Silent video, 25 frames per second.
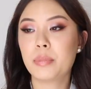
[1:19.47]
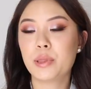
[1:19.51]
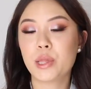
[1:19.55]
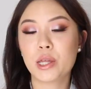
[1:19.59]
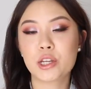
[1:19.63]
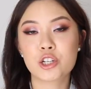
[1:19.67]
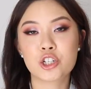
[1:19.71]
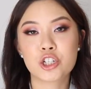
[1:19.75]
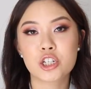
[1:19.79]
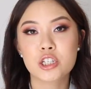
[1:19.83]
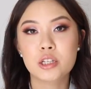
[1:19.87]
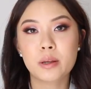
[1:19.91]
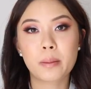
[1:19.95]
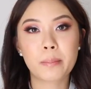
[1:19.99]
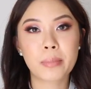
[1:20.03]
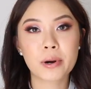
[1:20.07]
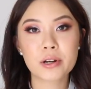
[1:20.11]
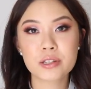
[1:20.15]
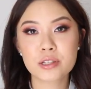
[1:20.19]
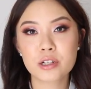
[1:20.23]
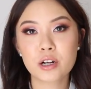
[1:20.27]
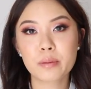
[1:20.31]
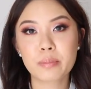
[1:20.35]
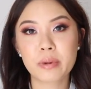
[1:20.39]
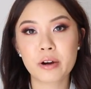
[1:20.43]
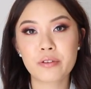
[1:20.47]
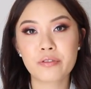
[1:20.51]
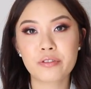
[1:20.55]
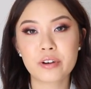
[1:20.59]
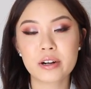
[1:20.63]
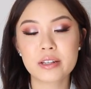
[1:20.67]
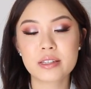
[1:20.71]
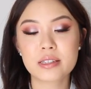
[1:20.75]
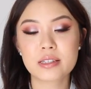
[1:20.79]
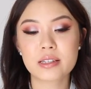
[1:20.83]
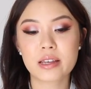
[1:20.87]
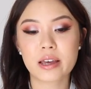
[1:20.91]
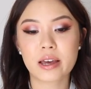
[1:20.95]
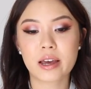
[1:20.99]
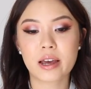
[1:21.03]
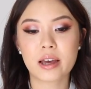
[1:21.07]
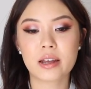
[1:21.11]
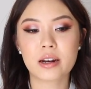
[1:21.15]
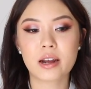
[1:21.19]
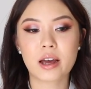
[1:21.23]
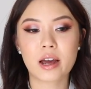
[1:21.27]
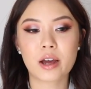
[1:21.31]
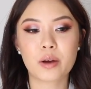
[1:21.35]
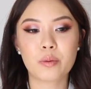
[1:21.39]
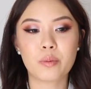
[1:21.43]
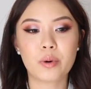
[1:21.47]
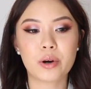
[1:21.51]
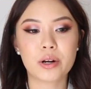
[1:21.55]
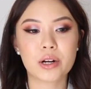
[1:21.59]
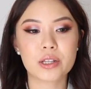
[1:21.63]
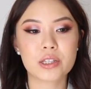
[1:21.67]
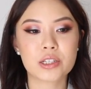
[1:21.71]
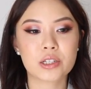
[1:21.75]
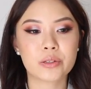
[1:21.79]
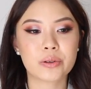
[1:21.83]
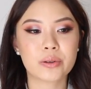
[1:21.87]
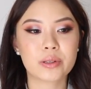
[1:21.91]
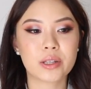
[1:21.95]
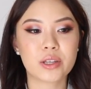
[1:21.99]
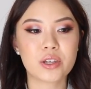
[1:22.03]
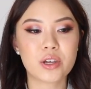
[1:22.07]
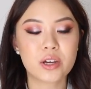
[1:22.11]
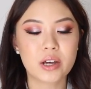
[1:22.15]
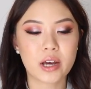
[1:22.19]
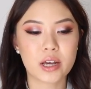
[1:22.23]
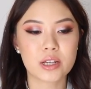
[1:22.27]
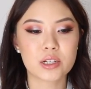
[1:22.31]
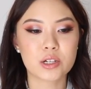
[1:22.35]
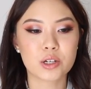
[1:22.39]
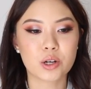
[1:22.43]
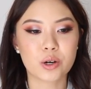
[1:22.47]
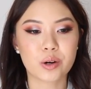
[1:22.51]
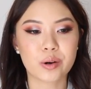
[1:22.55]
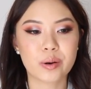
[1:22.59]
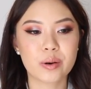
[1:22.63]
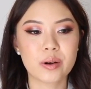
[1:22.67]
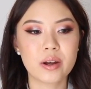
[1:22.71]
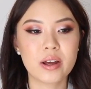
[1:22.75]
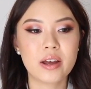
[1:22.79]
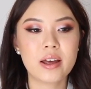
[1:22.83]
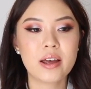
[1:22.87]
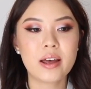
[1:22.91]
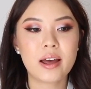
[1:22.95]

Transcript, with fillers: But that's just personal preference, and I wanted to let you guys know